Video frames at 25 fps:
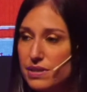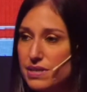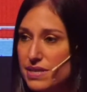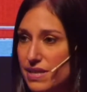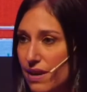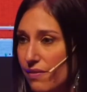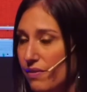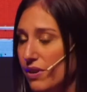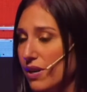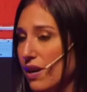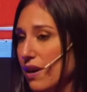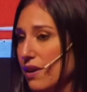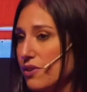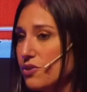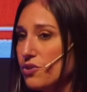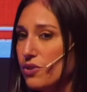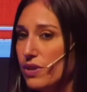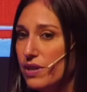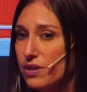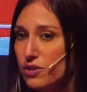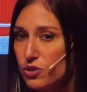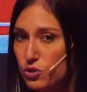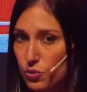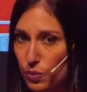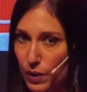
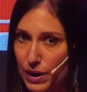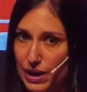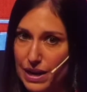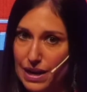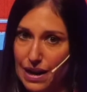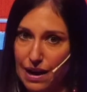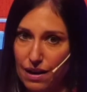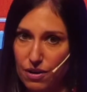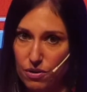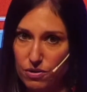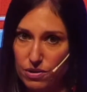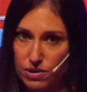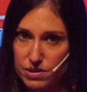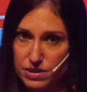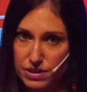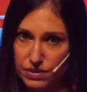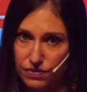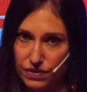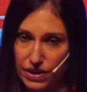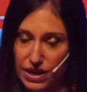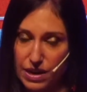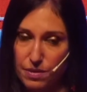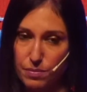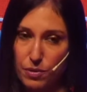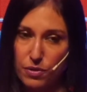720 hours of
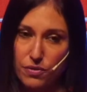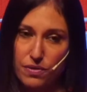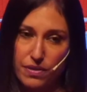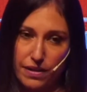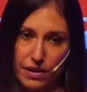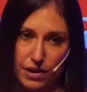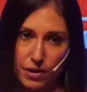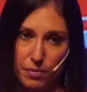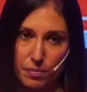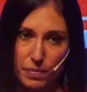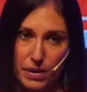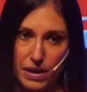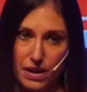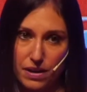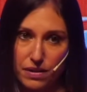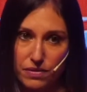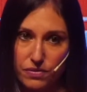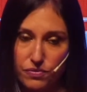chemotherapy